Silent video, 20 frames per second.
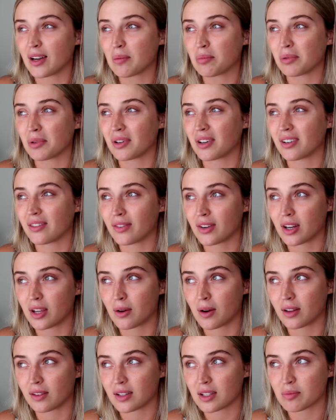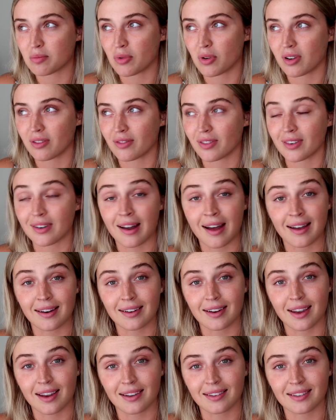uploaded a video at this point for
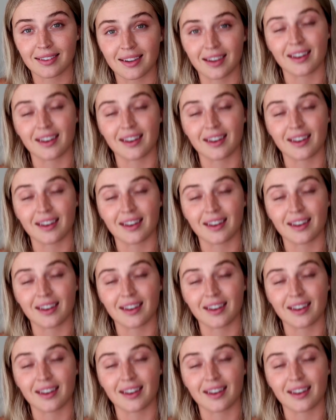9 days,